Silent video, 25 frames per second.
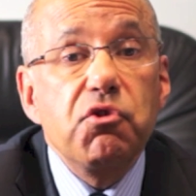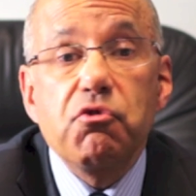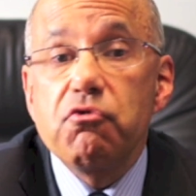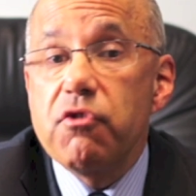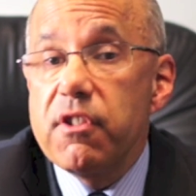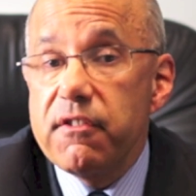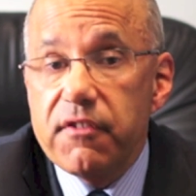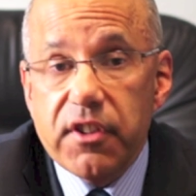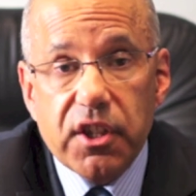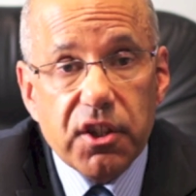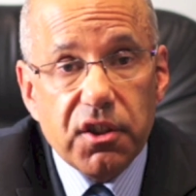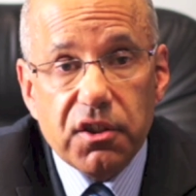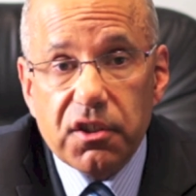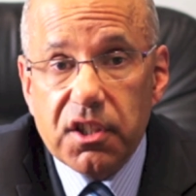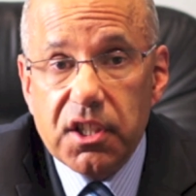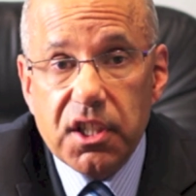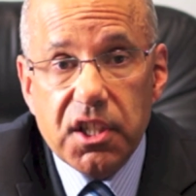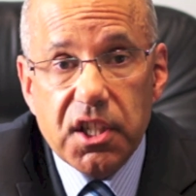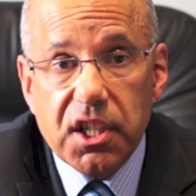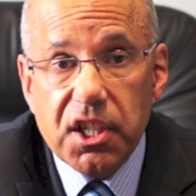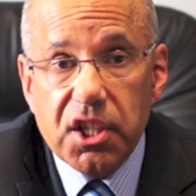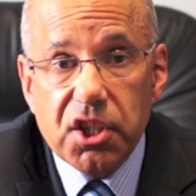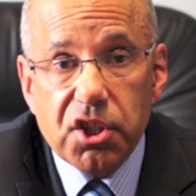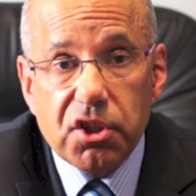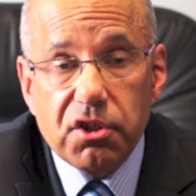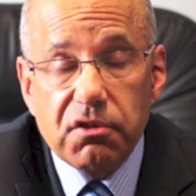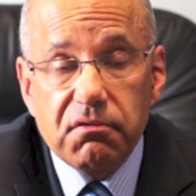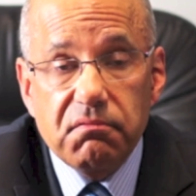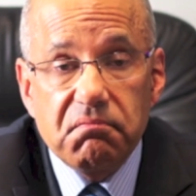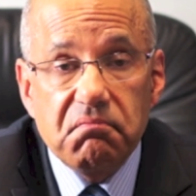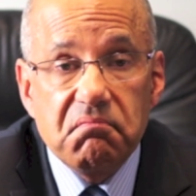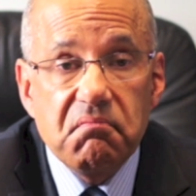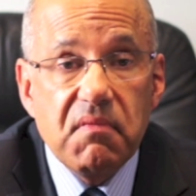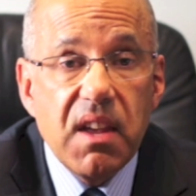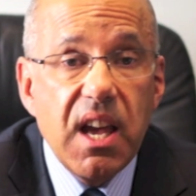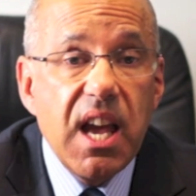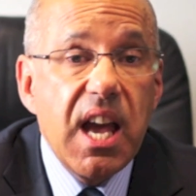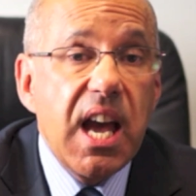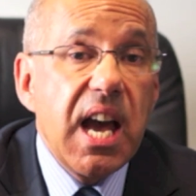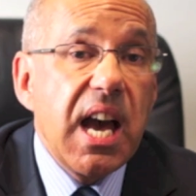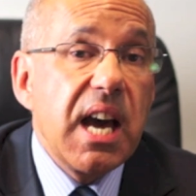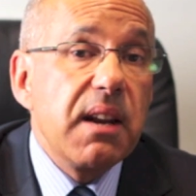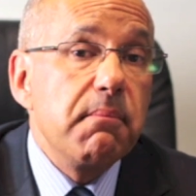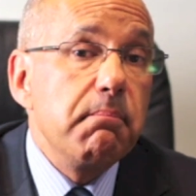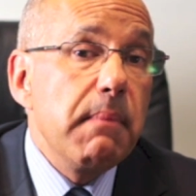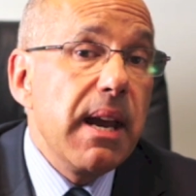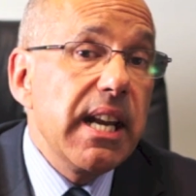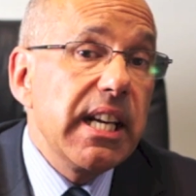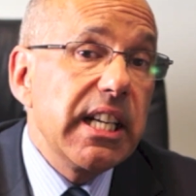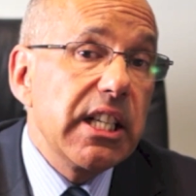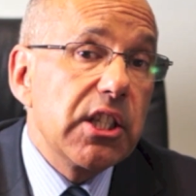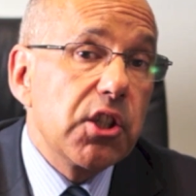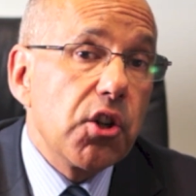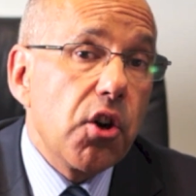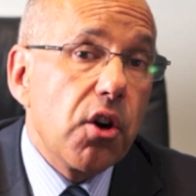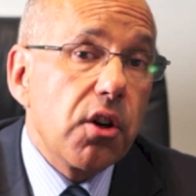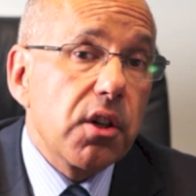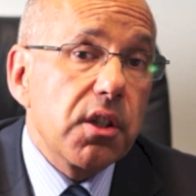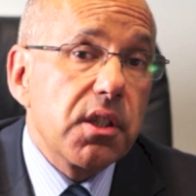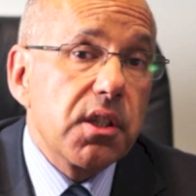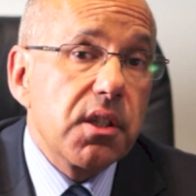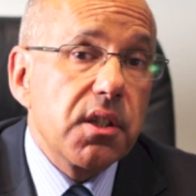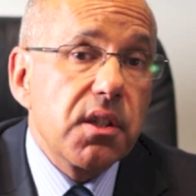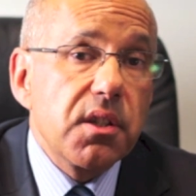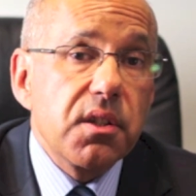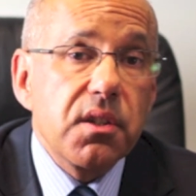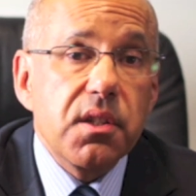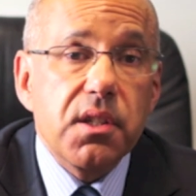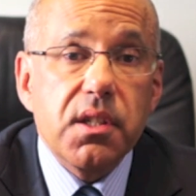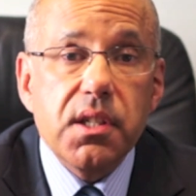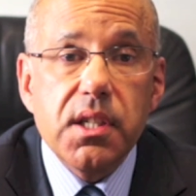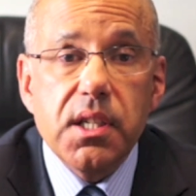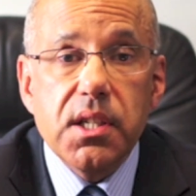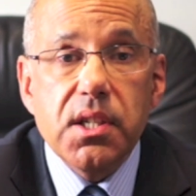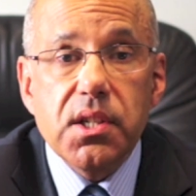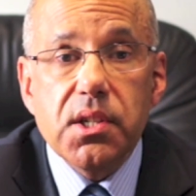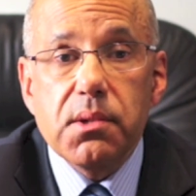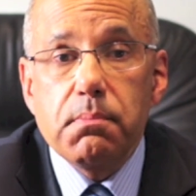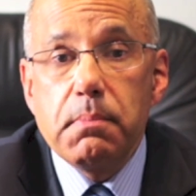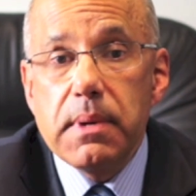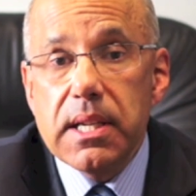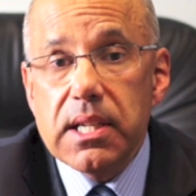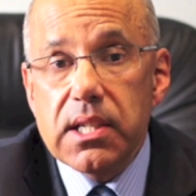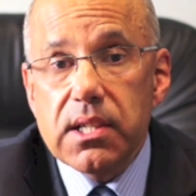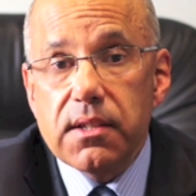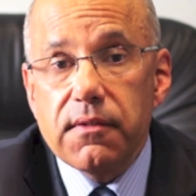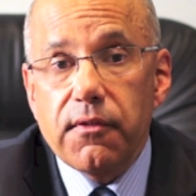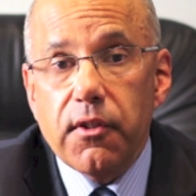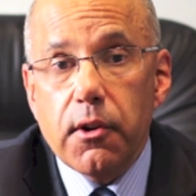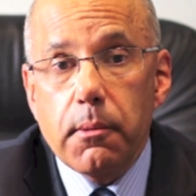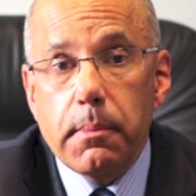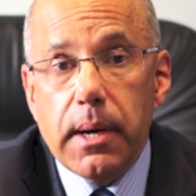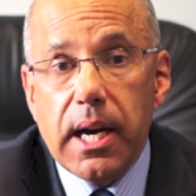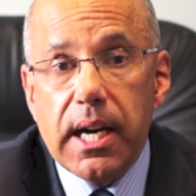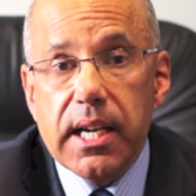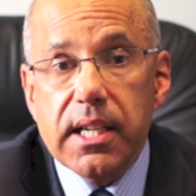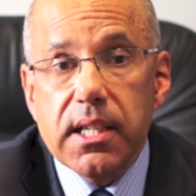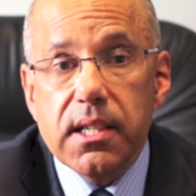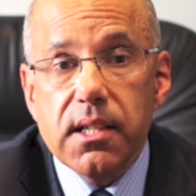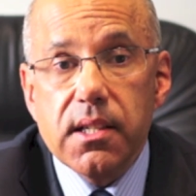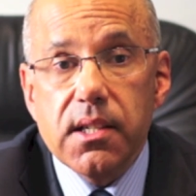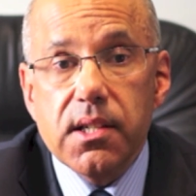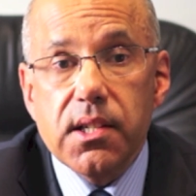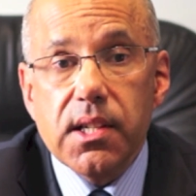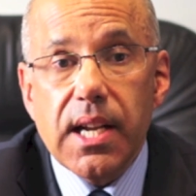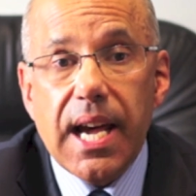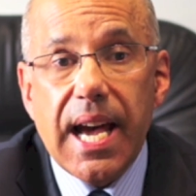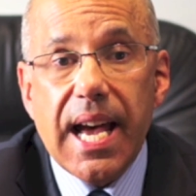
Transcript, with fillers: trivial condition, and many doctors dismissed phlebitis